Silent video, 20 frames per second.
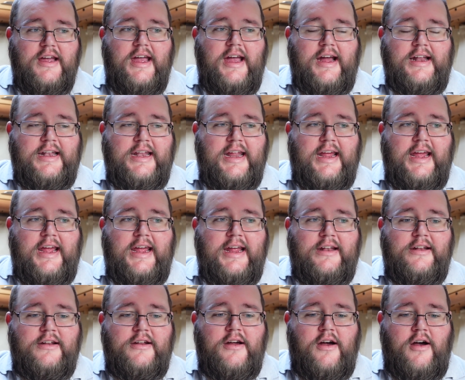and
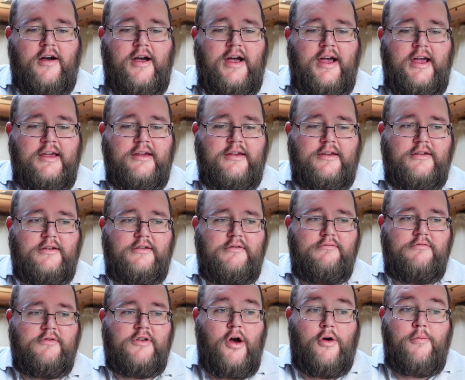then I
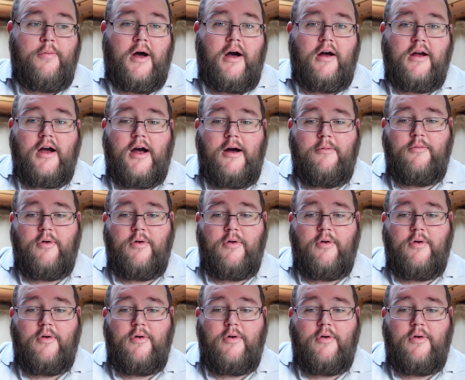go park up